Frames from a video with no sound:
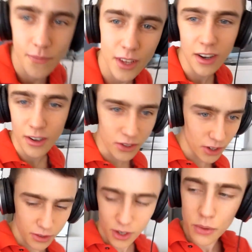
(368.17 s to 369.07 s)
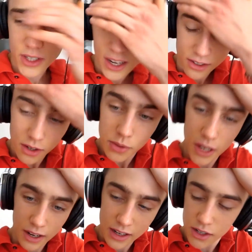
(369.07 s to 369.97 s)
Oh, so sad.
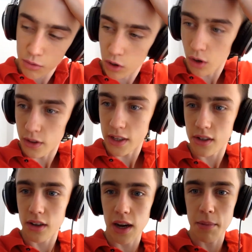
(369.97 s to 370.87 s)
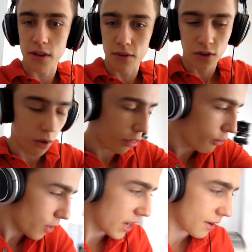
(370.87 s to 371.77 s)
I need to record this. Okay, because I've got
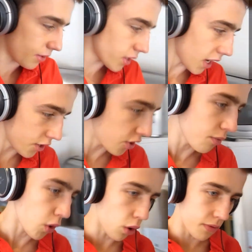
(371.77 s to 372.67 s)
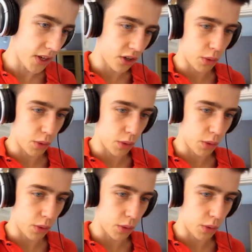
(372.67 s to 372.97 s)
3 different sketches to record for this in 2